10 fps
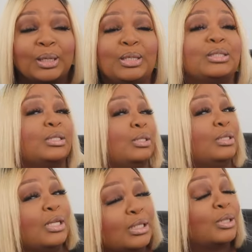This
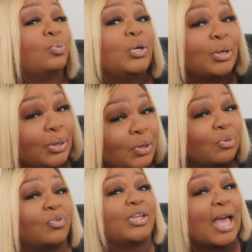is real
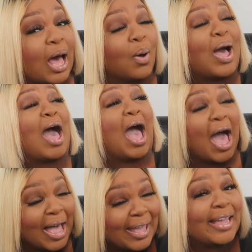good for y'all.
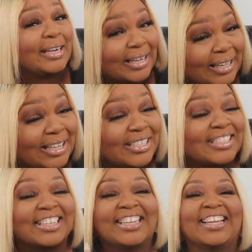And it is.